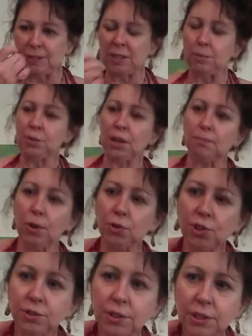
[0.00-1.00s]
seems like
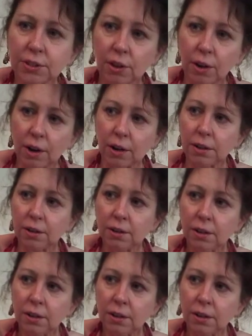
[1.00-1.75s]
most of these are